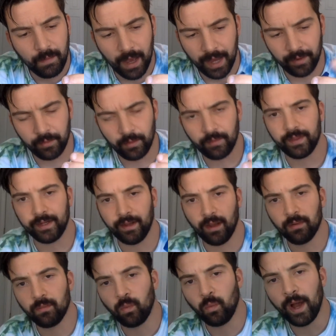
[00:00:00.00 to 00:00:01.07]
I don't know if they
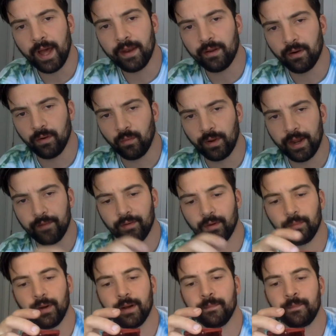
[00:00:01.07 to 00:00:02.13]
got wet or whatever,
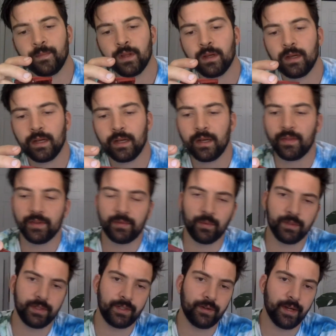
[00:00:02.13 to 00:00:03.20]
but this
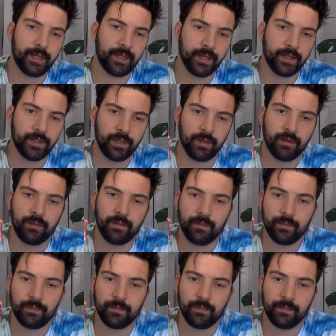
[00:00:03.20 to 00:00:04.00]
one's in great condition.